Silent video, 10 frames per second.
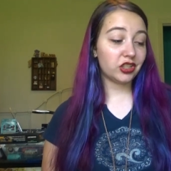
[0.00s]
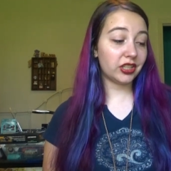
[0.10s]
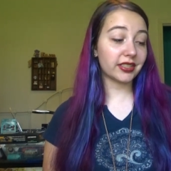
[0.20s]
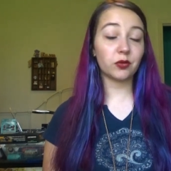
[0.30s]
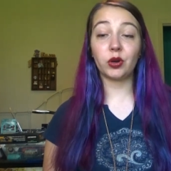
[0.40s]
she
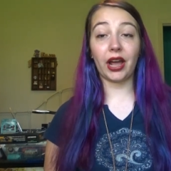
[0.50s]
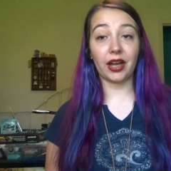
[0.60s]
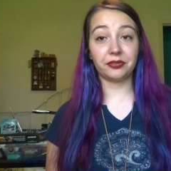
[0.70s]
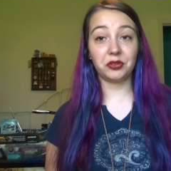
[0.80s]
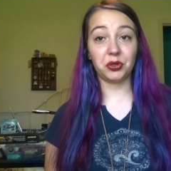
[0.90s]
doesn't want to
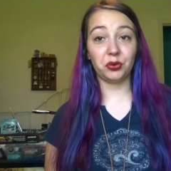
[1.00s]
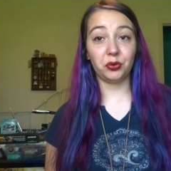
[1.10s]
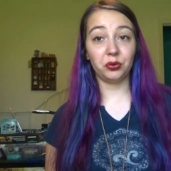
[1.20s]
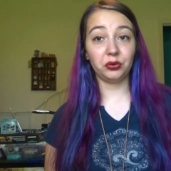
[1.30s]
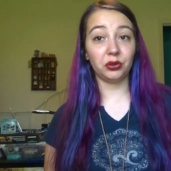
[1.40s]
have
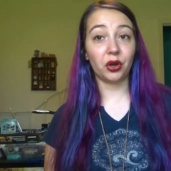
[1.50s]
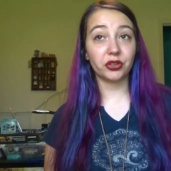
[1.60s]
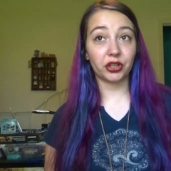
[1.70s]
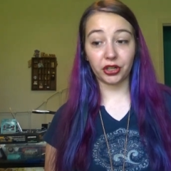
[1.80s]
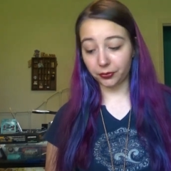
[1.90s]
to
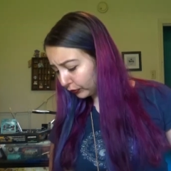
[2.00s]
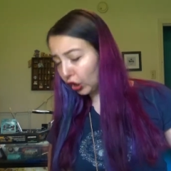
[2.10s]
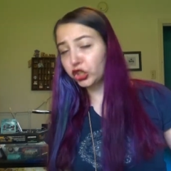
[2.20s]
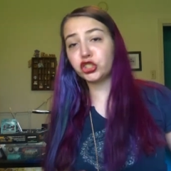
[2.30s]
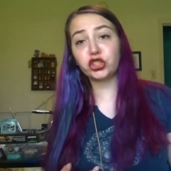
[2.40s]
launder
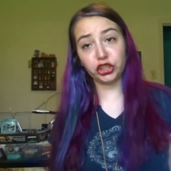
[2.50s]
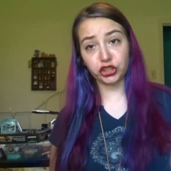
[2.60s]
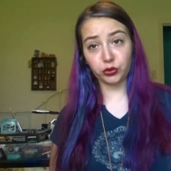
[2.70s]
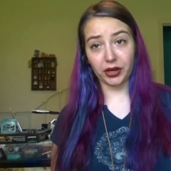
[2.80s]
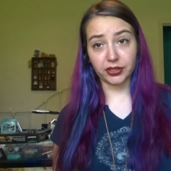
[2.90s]
her
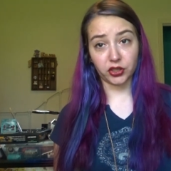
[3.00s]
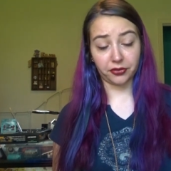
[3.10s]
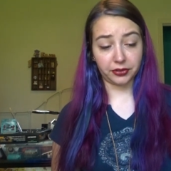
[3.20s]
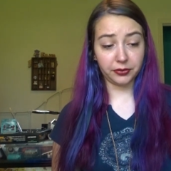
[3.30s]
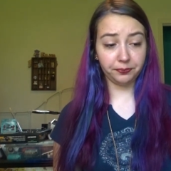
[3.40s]
skirts quite as
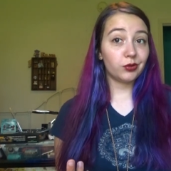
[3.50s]
often.